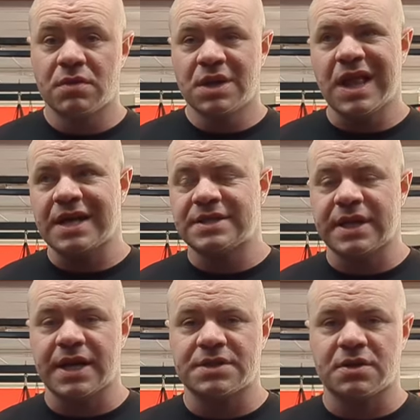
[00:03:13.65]
classic
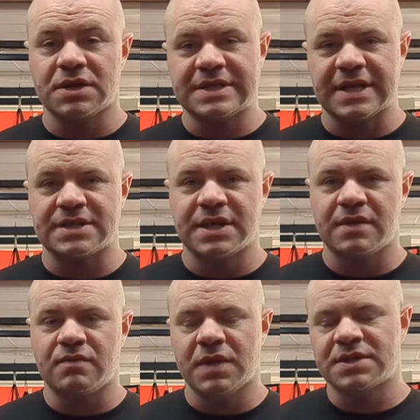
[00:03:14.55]
answer in a sense that
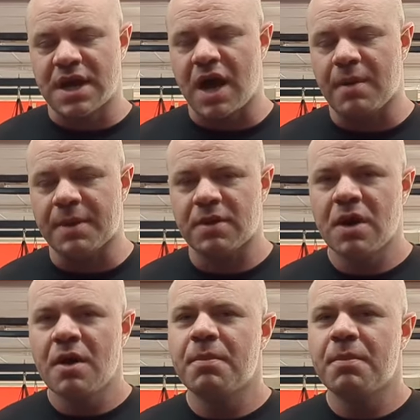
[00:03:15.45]
it's common,